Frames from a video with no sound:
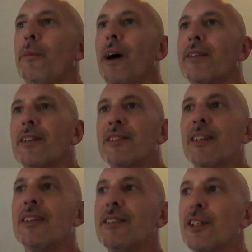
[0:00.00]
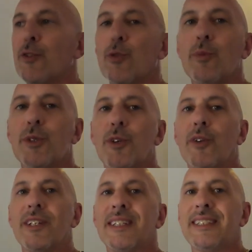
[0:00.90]
about this is this room was
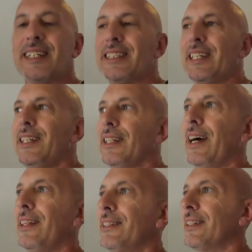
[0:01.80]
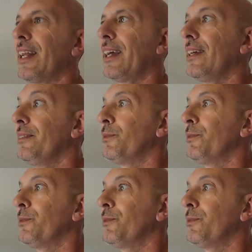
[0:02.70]
only $16 a night,